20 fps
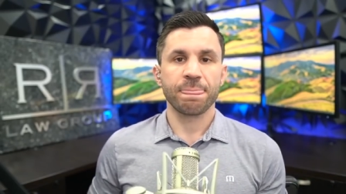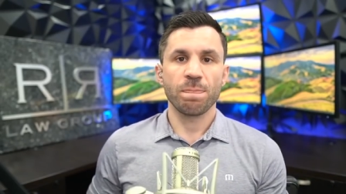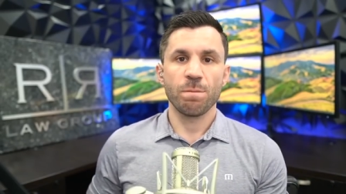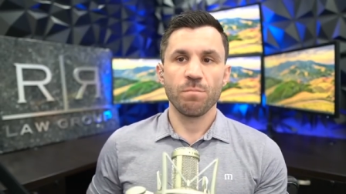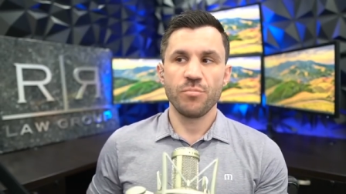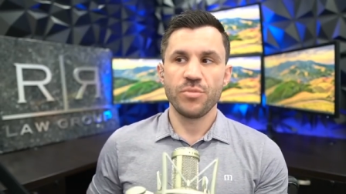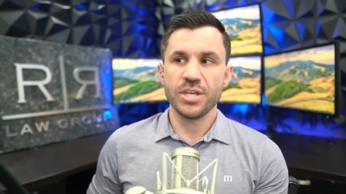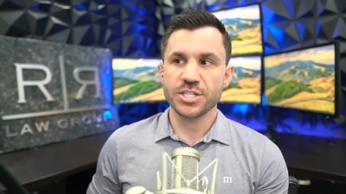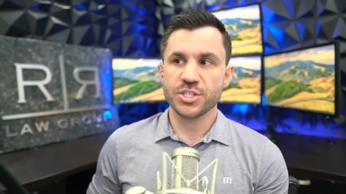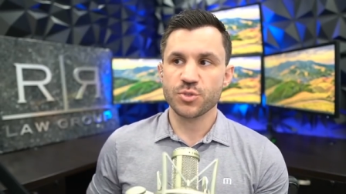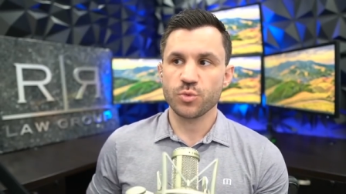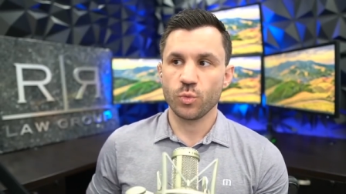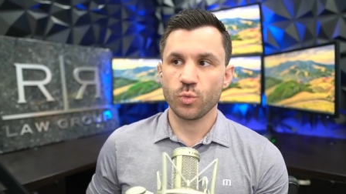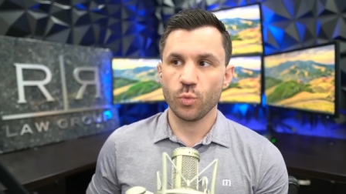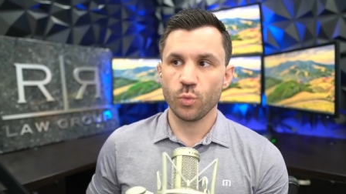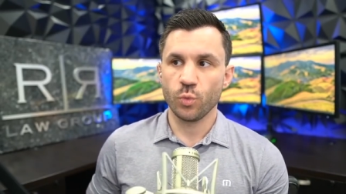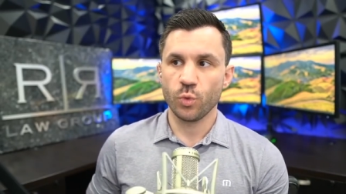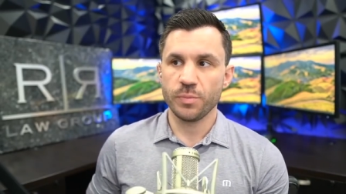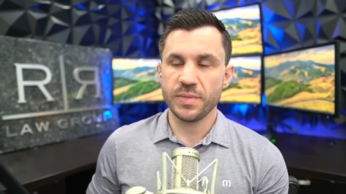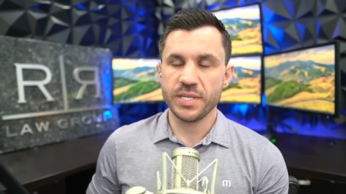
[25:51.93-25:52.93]
this
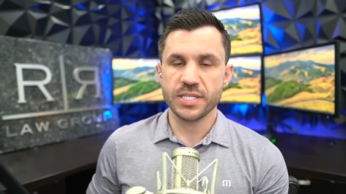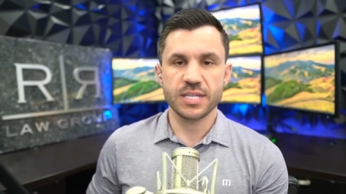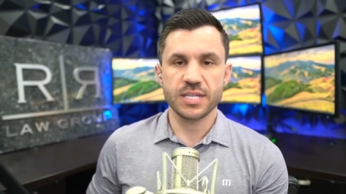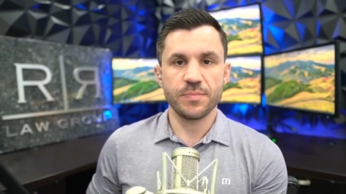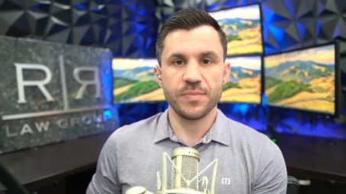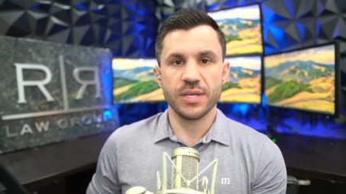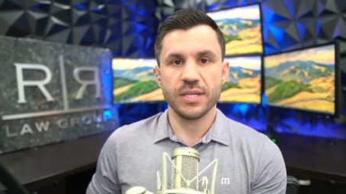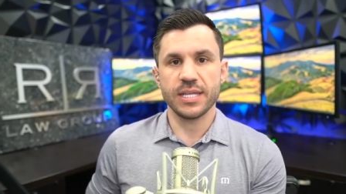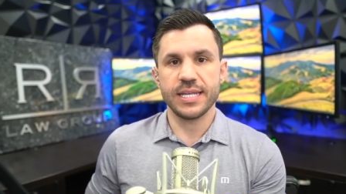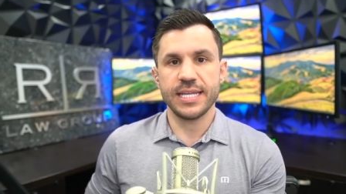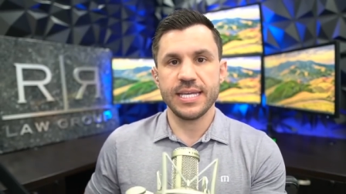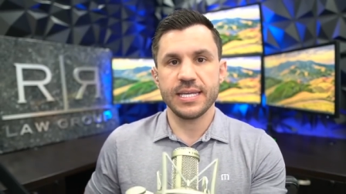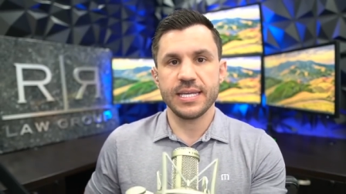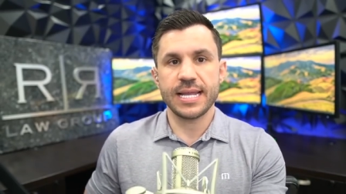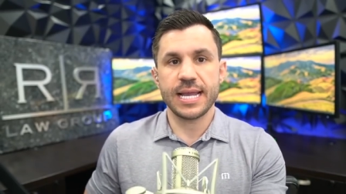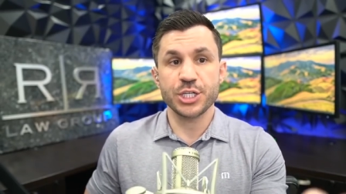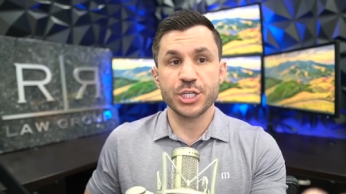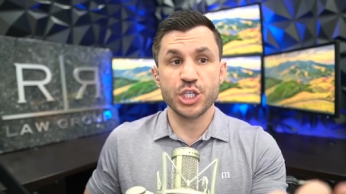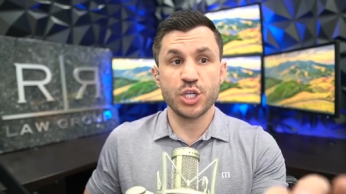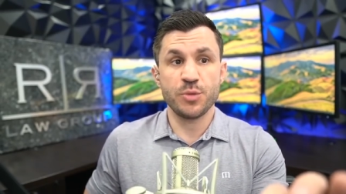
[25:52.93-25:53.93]
would be something that he can
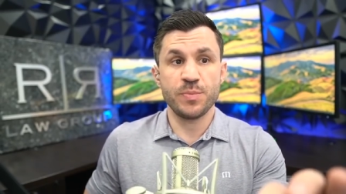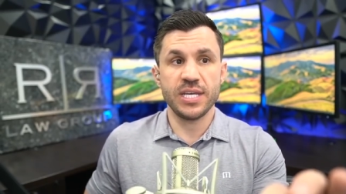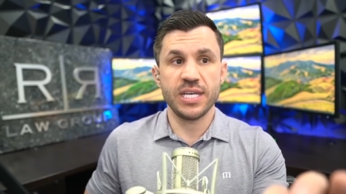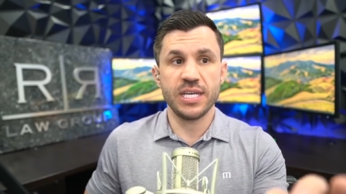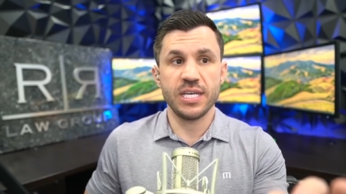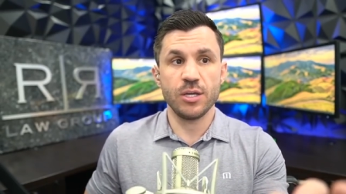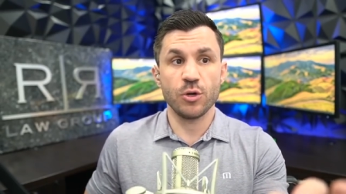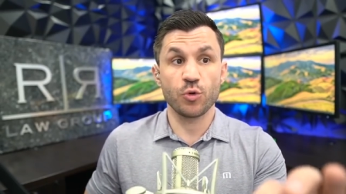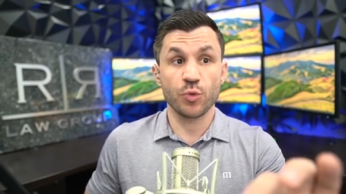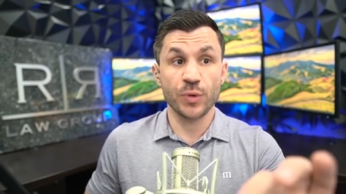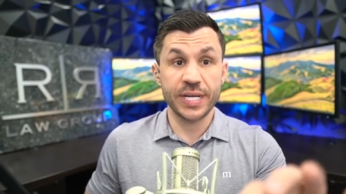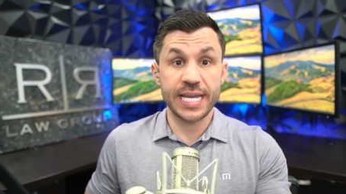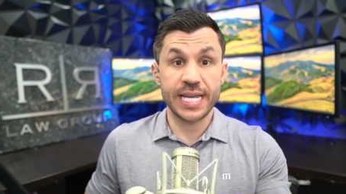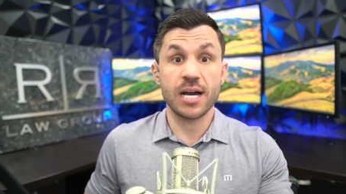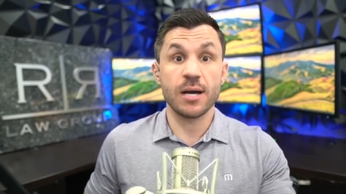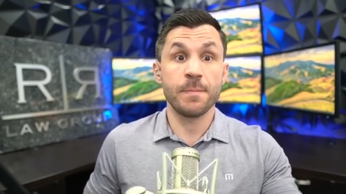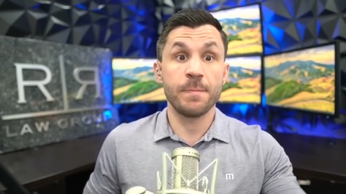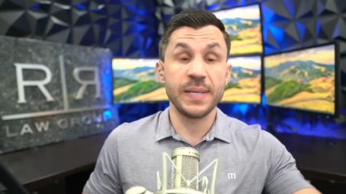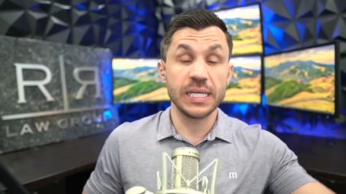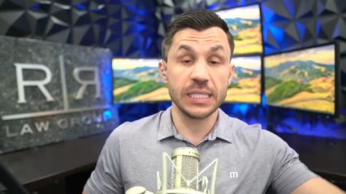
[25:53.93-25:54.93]
actually be
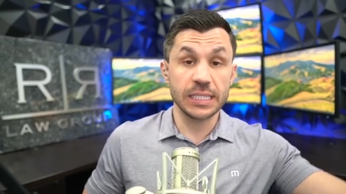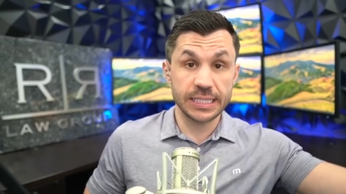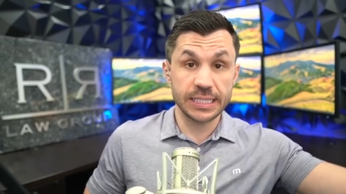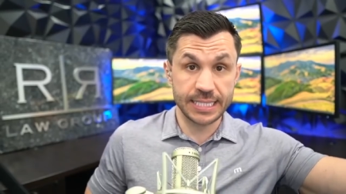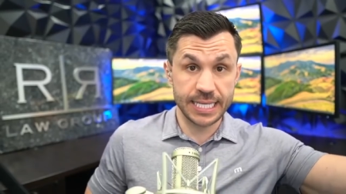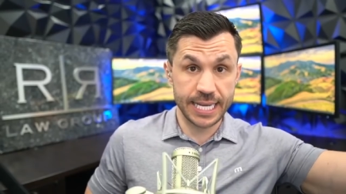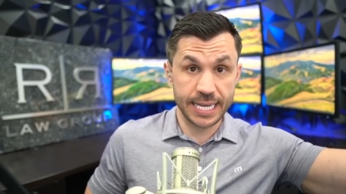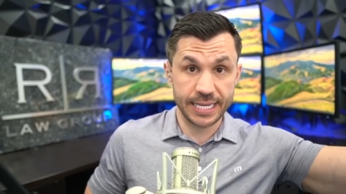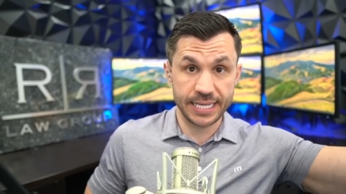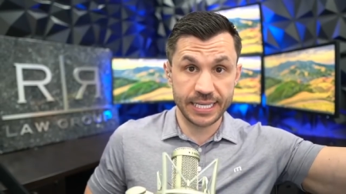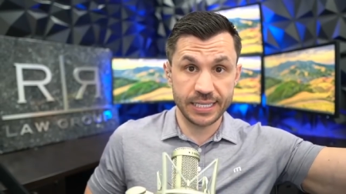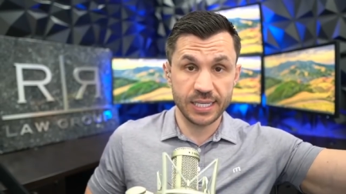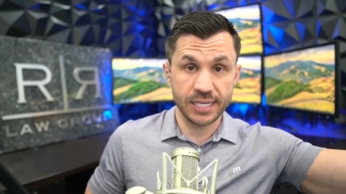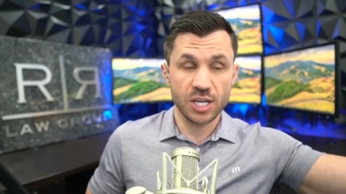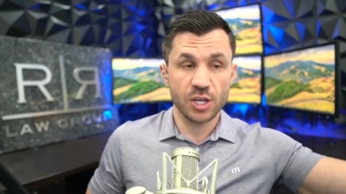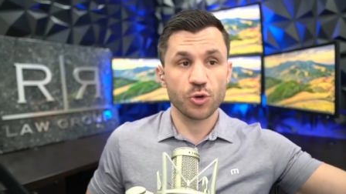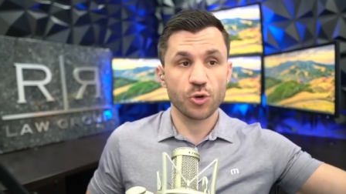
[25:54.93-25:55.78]
rehabilitated